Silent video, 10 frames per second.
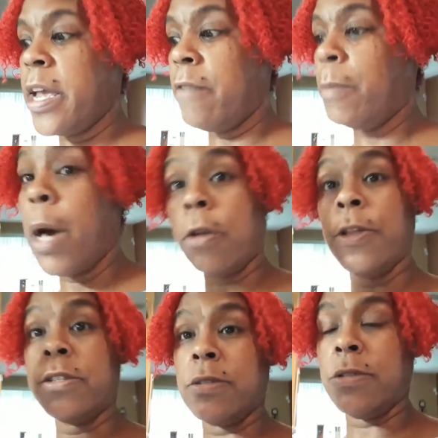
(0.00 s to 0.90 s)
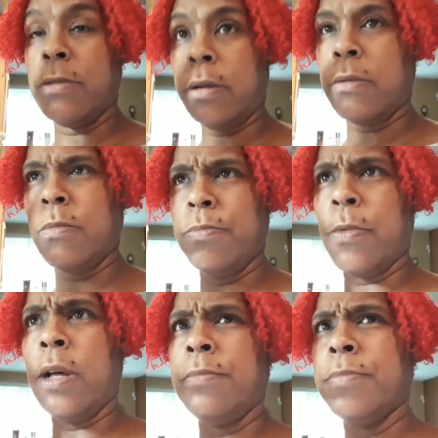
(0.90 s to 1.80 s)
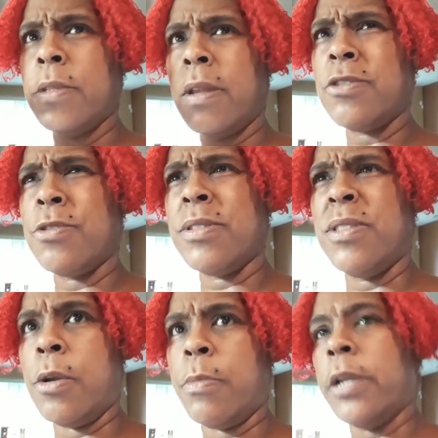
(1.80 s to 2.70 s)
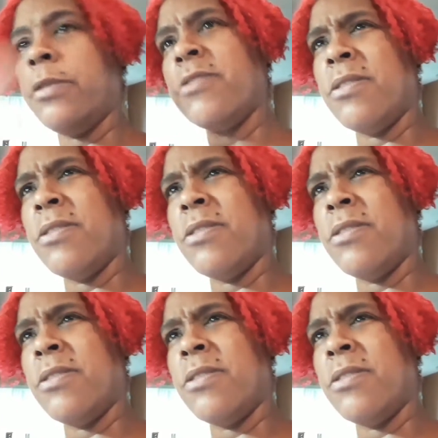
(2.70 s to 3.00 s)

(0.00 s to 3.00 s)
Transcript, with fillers: they have a bottle that's, well, I'm not sure it's their brand.